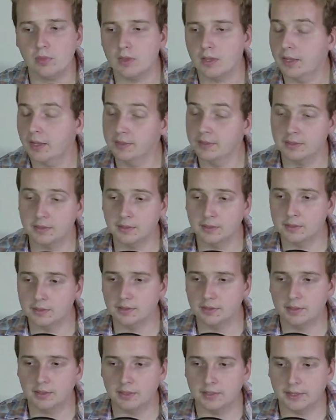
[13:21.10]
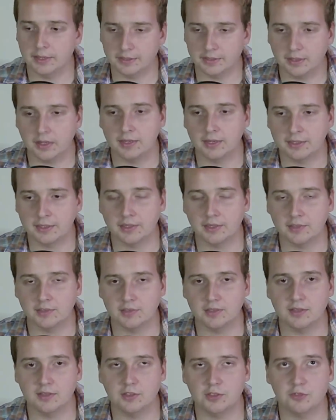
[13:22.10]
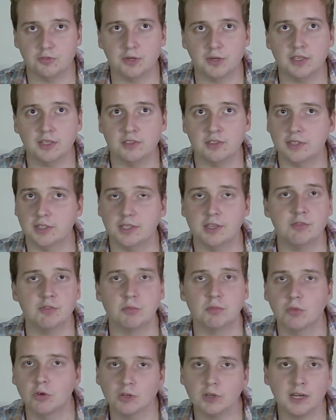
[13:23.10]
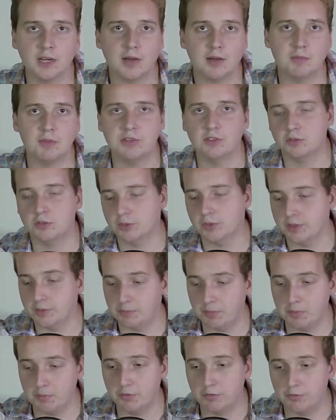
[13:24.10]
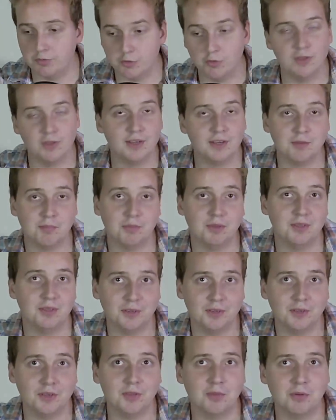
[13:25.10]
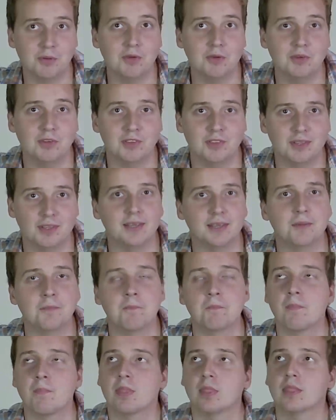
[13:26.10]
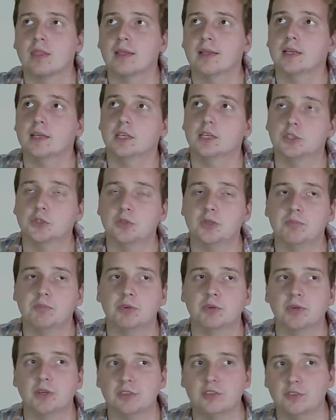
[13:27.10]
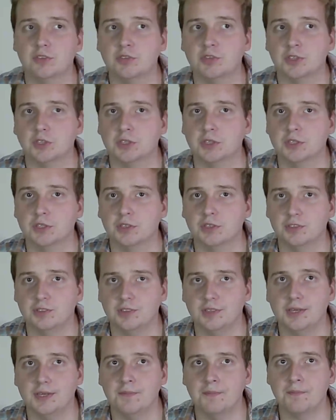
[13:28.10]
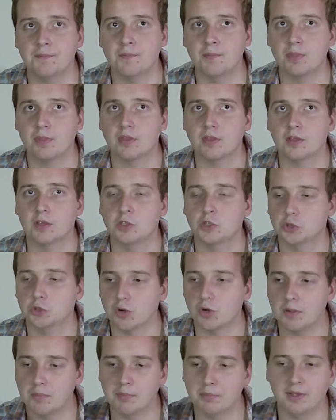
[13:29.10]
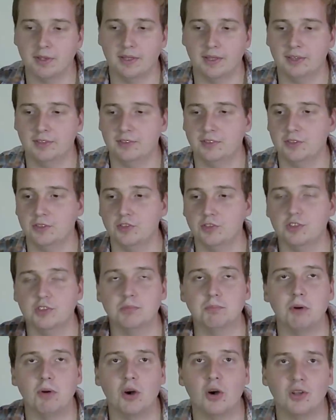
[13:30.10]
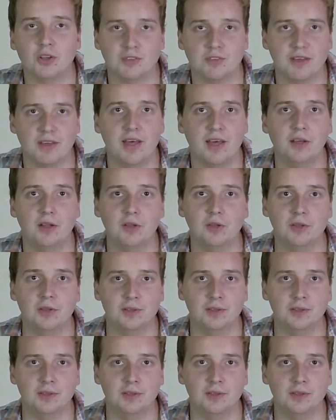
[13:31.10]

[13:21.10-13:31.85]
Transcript: And I kind of said this phrase, even more common is the way that people view their political opponents. Like, extreme progressives are going to see Trump as this spawn of hell.